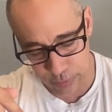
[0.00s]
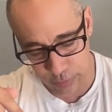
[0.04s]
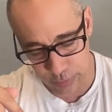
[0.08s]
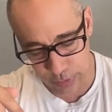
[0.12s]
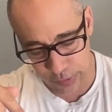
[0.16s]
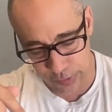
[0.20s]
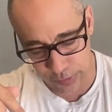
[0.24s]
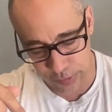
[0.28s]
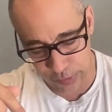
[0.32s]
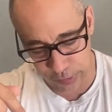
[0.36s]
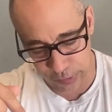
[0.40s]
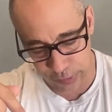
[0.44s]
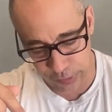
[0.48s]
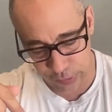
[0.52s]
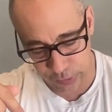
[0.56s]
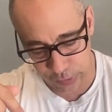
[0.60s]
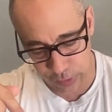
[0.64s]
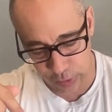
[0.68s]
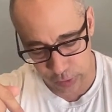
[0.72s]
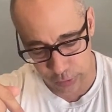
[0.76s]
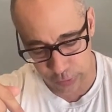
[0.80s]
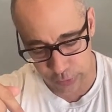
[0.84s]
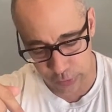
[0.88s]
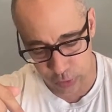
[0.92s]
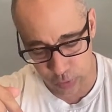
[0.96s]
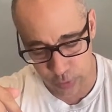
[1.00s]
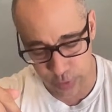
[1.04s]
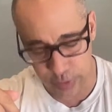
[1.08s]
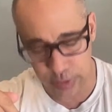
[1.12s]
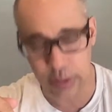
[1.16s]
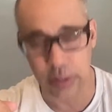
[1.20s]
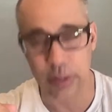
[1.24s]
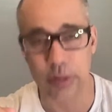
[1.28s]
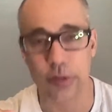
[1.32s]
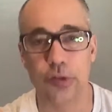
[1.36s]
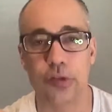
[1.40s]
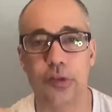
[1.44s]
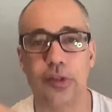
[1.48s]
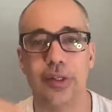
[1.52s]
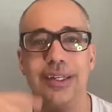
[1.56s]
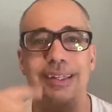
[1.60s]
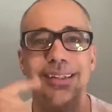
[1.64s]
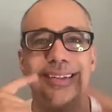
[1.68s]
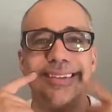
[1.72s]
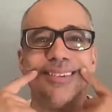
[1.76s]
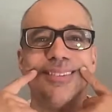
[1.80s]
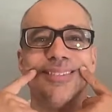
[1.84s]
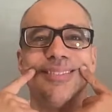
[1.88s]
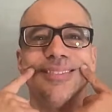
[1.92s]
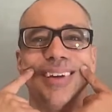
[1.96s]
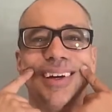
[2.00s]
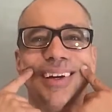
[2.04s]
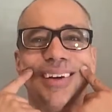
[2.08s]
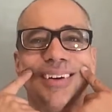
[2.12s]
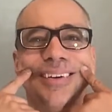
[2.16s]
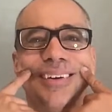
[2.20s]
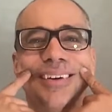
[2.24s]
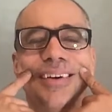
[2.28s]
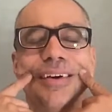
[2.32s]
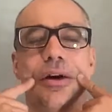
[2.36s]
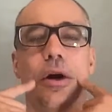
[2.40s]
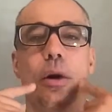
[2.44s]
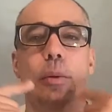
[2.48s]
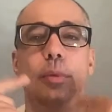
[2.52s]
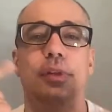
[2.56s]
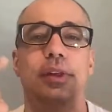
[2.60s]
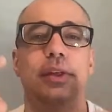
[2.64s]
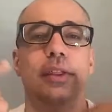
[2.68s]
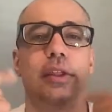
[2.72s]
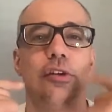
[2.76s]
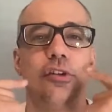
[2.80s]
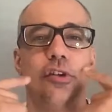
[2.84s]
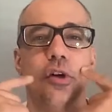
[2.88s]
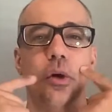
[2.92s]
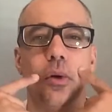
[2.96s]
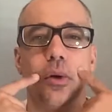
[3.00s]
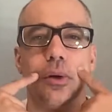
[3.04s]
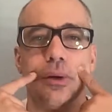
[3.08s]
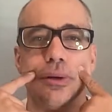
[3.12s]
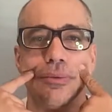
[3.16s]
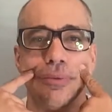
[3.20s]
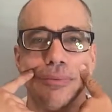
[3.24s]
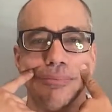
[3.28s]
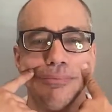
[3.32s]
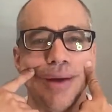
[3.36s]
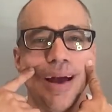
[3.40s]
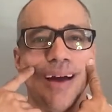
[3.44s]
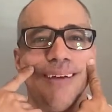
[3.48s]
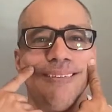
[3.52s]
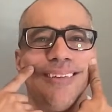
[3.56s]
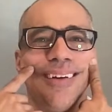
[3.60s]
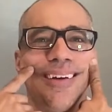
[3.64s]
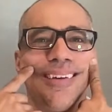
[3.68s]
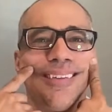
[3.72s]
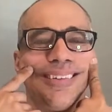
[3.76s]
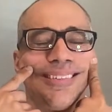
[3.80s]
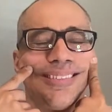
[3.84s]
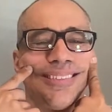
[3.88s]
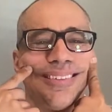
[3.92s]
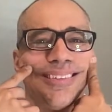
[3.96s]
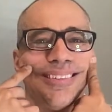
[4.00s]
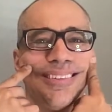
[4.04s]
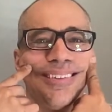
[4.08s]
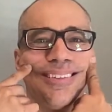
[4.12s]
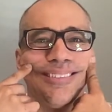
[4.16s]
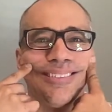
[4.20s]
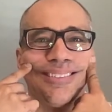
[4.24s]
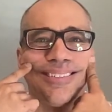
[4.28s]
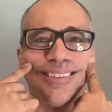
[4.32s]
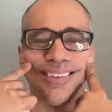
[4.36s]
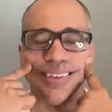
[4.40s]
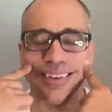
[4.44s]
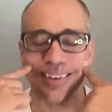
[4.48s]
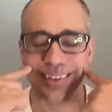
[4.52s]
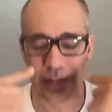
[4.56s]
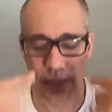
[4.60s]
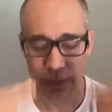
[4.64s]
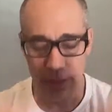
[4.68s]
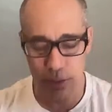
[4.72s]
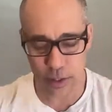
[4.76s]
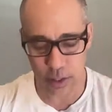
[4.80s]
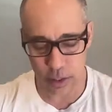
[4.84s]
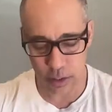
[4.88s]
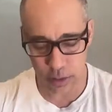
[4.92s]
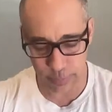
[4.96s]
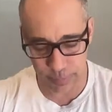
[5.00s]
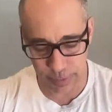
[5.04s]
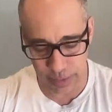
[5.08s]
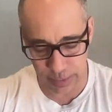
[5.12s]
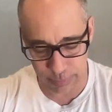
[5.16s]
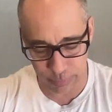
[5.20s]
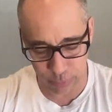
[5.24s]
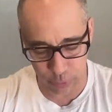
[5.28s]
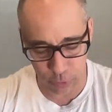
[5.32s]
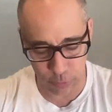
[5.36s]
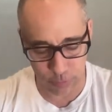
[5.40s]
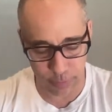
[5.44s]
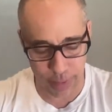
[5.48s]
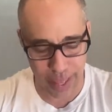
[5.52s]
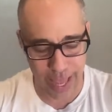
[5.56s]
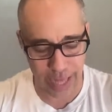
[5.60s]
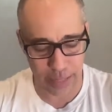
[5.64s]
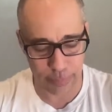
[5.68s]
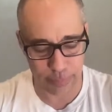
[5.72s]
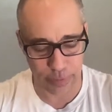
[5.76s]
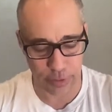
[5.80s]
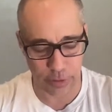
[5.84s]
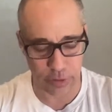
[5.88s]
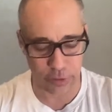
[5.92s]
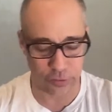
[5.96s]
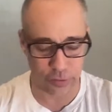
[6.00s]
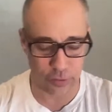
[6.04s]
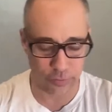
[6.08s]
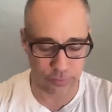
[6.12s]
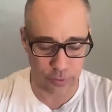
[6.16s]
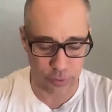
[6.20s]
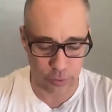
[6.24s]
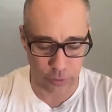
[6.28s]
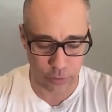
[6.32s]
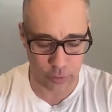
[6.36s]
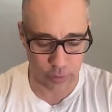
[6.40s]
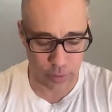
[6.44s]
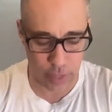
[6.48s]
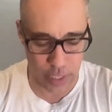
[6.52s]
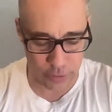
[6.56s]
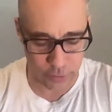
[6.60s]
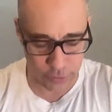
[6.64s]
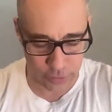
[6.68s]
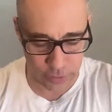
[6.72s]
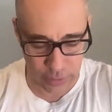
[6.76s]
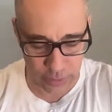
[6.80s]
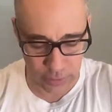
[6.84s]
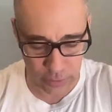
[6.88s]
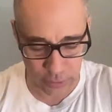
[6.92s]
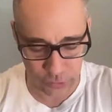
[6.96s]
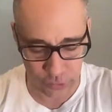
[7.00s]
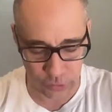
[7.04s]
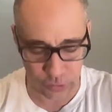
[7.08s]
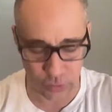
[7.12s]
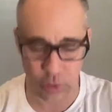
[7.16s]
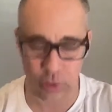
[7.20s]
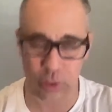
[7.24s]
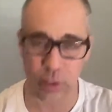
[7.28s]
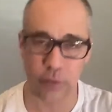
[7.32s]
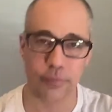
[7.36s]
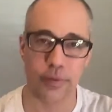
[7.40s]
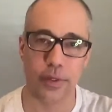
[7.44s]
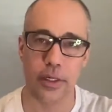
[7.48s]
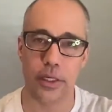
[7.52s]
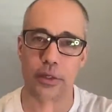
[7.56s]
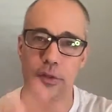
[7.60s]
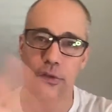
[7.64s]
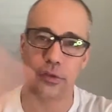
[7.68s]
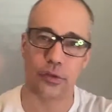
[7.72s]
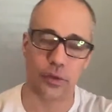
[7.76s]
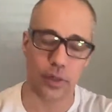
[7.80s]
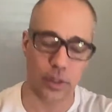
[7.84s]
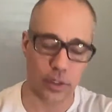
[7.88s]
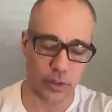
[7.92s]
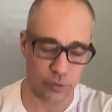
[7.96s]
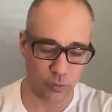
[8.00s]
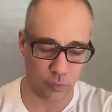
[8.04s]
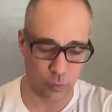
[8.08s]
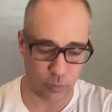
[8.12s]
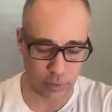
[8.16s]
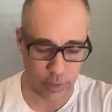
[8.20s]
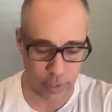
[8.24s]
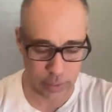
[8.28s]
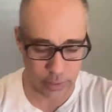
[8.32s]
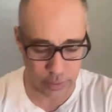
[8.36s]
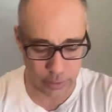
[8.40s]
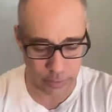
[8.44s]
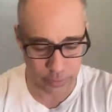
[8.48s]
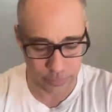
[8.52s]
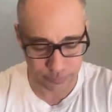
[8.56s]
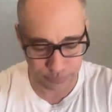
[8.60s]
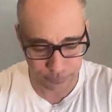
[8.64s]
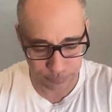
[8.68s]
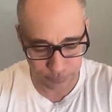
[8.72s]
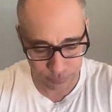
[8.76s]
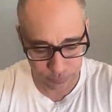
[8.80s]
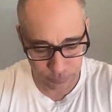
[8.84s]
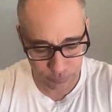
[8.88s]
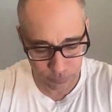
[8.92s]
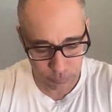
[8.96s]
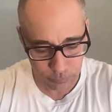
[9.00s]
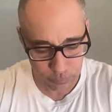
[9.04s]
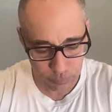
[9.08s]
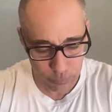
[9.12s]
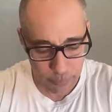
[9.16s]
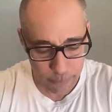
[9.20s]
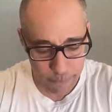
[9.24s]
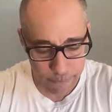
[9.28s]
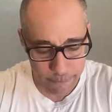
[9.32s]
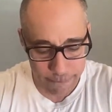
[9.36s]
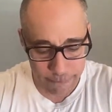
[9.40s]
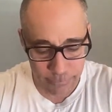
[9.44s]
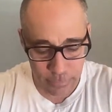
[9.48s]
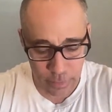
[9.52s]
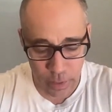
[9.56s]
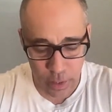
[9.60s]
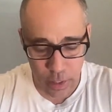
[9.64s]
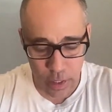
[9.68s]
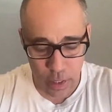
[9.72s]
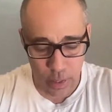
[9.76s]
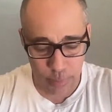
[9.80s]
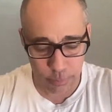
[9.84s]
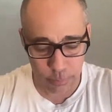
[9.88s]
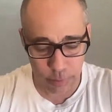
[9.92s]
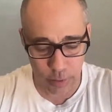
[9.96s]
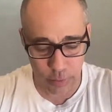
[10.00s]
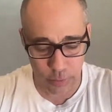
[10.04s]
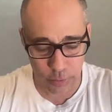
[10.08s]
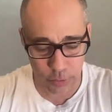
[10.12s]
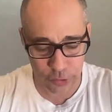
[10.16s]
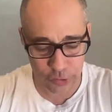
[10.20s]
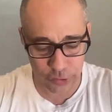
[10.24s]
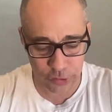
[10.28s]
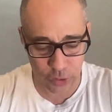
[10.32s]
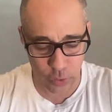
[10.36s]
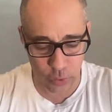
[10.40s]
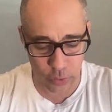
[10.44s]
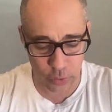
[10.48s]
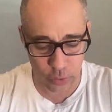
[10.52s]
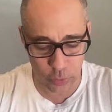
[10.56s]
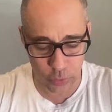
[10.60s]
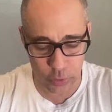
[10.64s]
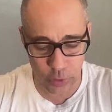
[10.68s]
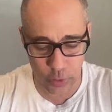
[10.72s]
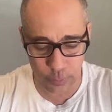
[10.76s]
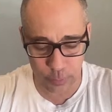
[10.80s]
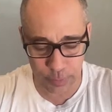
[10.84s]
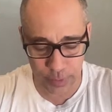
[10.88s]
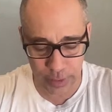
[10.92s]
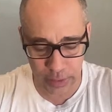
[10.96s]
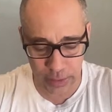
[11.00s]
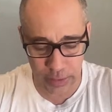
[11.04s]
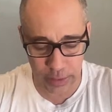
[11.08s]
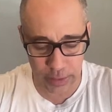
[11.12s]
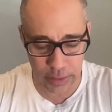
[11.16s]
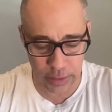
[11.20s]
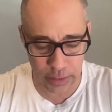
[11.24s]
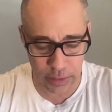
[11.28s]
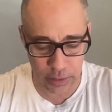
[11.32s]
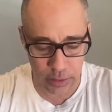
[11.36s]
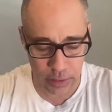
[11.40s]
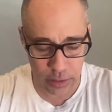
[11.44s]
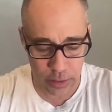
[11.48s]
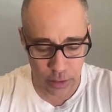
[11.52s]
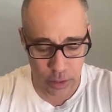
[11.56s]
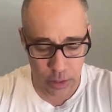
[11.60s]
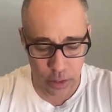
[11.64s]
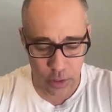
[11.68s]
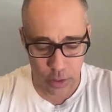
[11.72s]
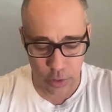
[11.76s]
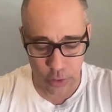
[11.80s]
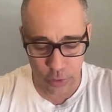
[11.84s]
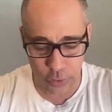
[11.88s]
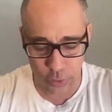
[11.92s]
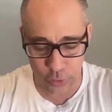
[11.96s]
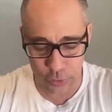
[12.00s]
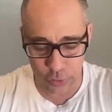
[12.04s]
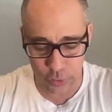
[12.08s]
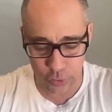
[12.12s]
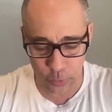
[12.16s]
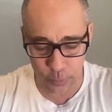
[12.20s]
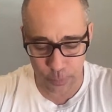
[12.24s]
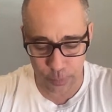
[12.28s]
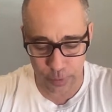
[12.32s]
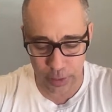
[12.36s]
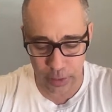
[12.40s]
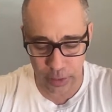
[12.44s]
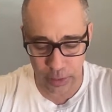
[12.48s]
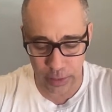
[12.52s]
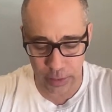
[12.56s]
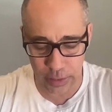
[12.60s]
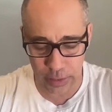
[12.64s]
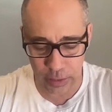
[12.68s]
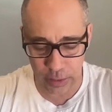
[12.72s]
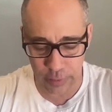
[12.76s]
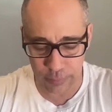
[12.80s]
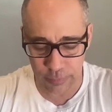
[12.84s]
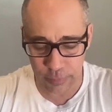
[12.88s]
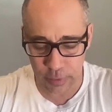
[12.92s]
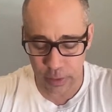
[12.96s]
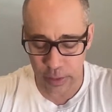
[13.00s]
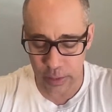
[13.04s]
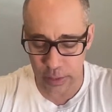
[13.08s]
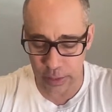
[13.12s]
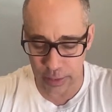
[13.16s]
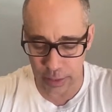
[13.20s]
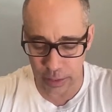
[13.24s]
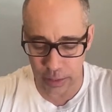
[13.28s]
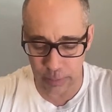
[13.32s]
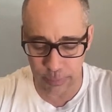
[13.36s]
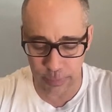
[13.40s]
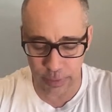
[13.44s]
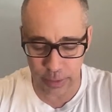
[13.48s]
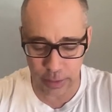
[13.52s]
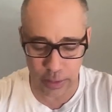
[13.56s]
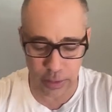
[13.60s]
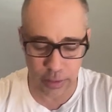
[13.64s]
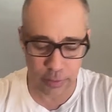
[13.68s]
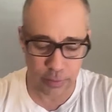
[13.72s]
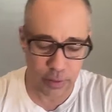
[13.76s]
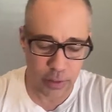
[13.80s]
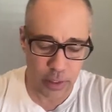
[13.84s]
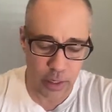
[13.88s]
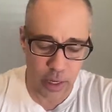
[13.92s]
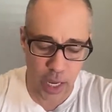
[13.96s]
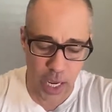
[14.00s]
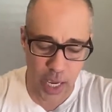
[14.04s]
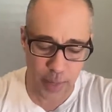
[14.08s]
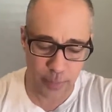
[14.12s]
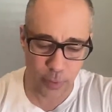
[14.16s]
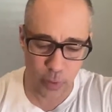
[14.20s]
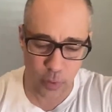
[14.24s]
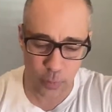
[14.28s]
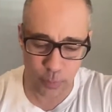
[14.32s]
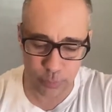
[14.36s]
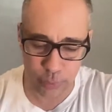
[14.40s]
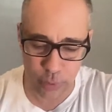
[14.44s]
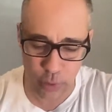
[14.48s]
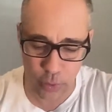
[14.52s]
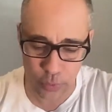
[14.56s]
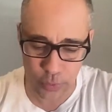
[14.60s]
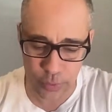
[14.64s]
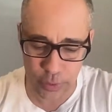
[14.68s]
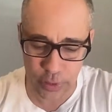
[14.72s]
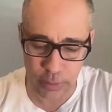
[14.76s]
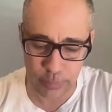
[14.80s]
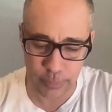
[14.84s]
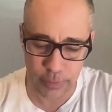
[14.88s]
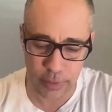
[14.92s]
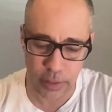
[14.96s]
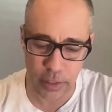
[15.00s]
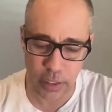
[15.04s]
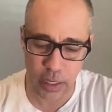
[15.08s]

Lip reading: rhesus sardonicus, is like almost like the Joker from Batman, like the lips are being pulled back because of a neurologic condition. All of it is related. Blood work showed leukopenia, neutropenia, anemia, hypoproteinemia,